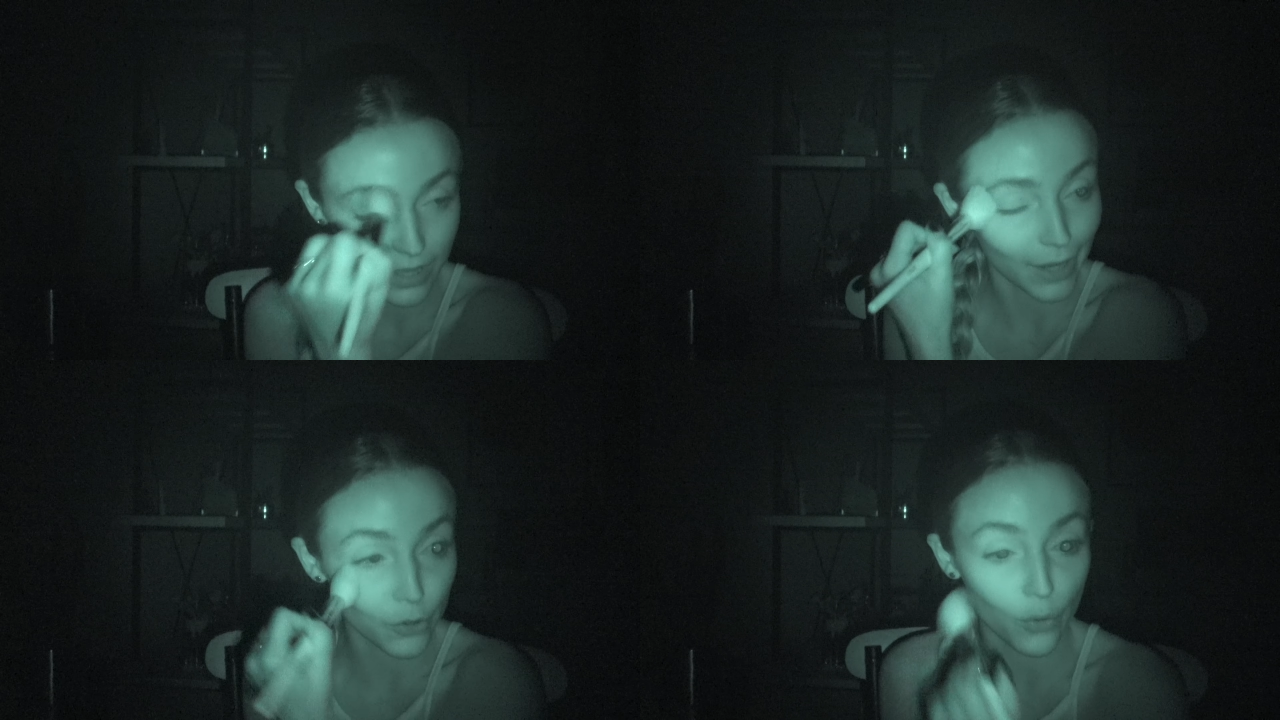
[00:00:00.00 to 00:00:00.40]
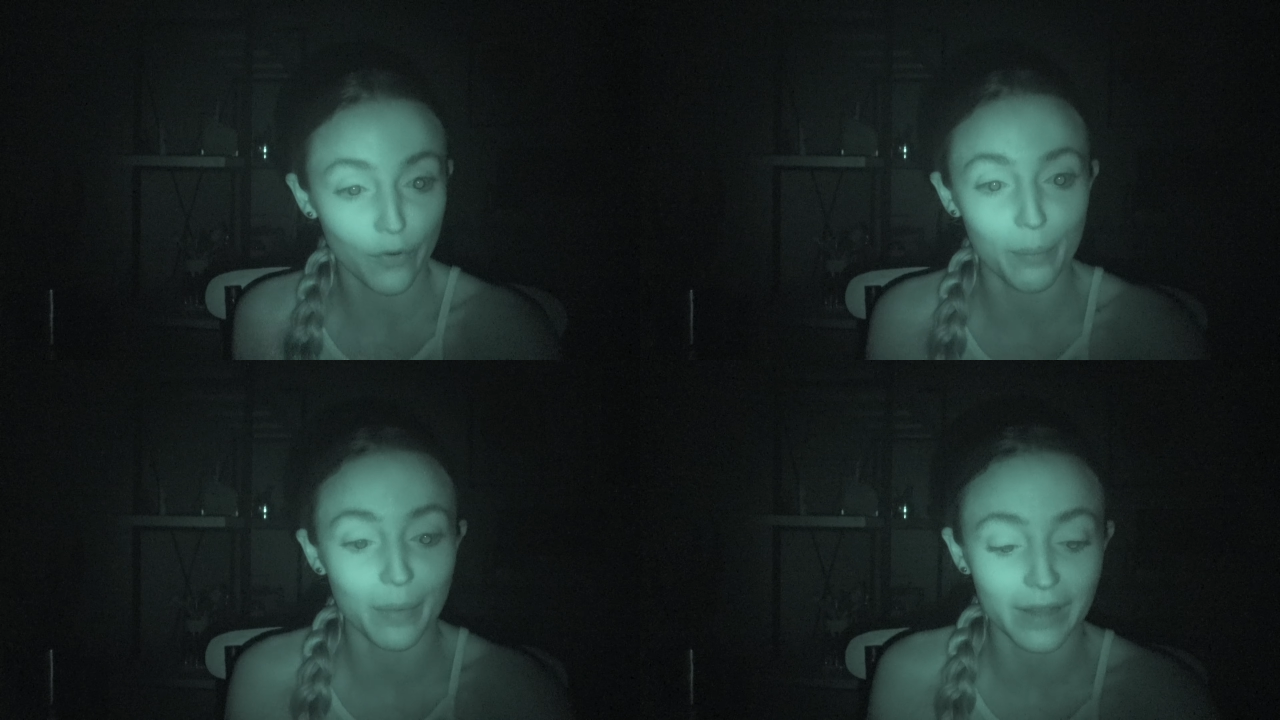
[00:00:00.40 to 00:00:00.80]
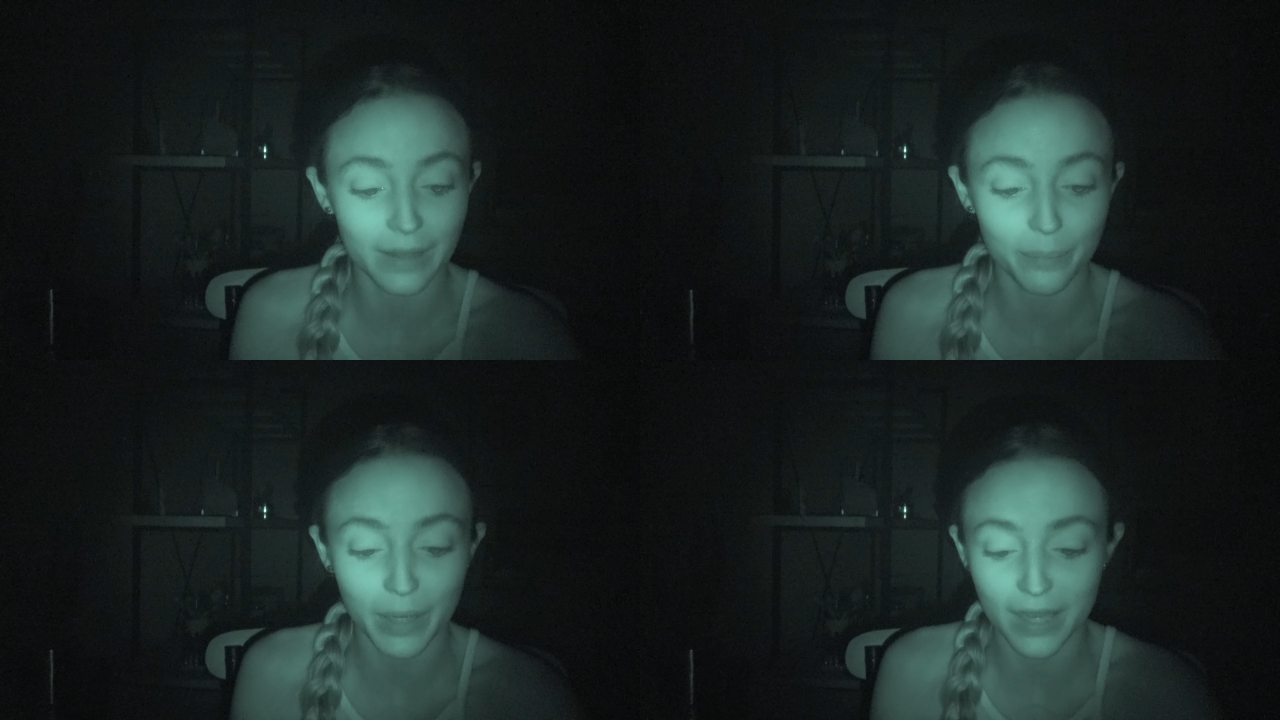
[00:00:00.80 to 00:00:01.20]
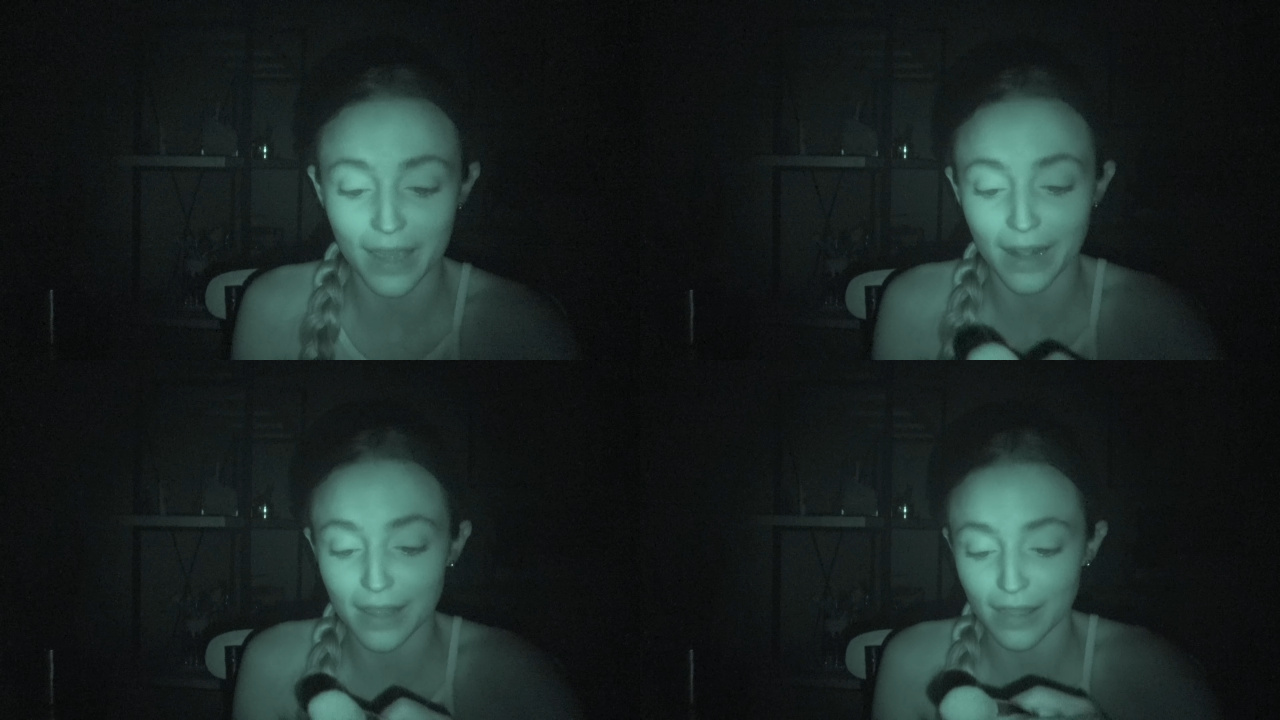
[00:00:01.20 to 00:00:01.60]
I don't know if I'm picking
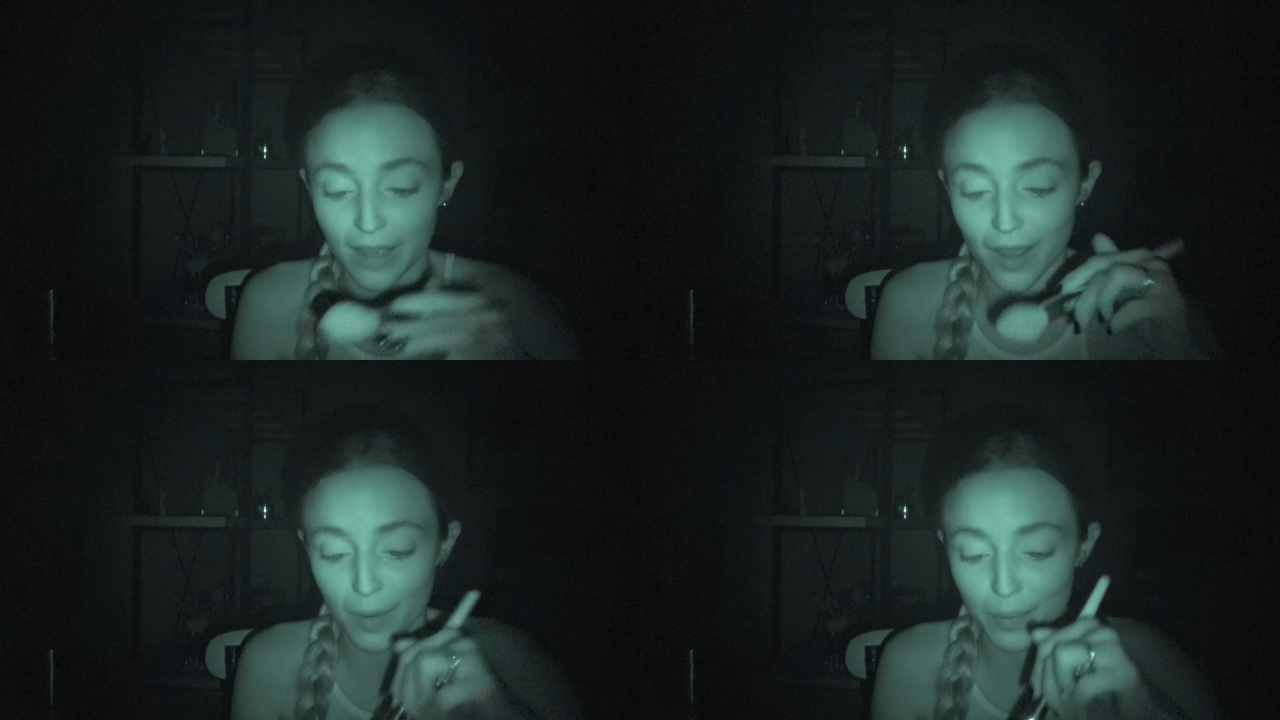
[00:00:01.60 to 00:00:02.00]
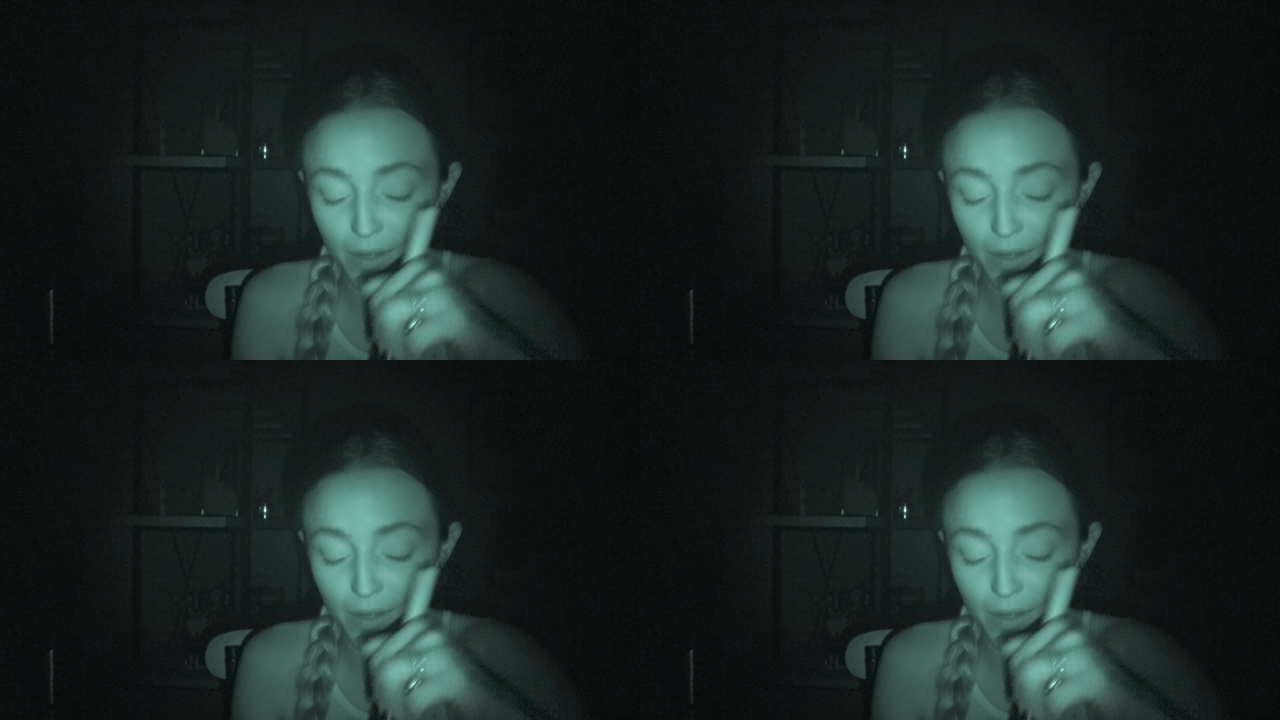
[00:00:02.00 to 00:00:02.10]
anything up.